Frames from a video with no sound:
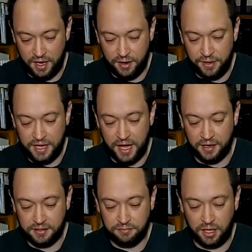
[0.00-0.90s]
We
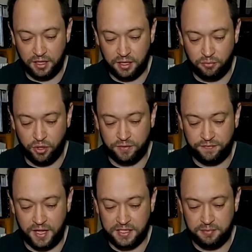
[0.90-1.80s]
got a little more
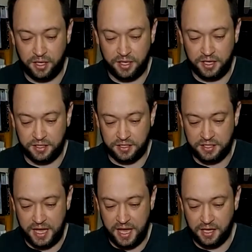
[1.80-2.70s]
flexibility in the
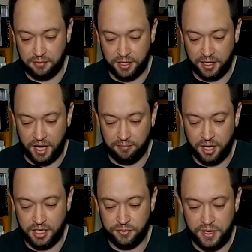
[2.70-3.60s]
tail, but not much.